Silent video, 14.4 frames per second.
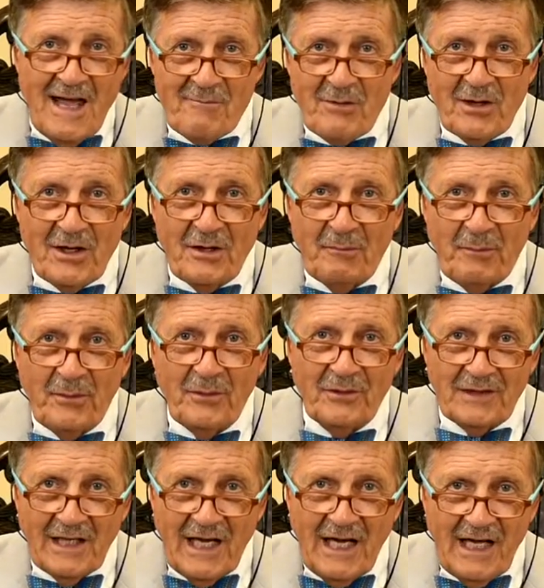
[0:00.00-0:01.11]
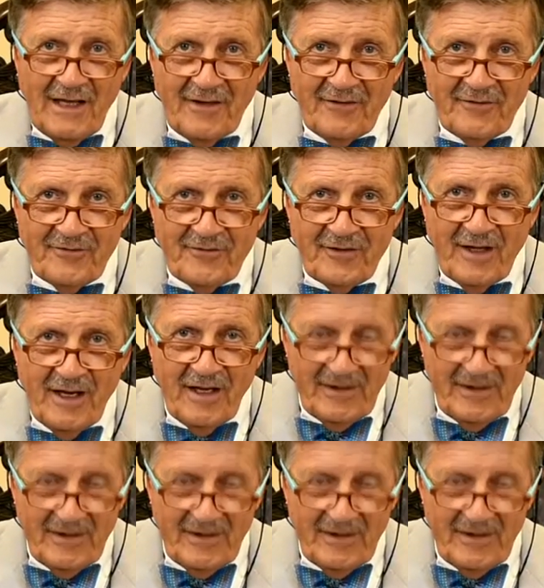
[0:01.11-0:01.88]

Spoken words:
amicable lions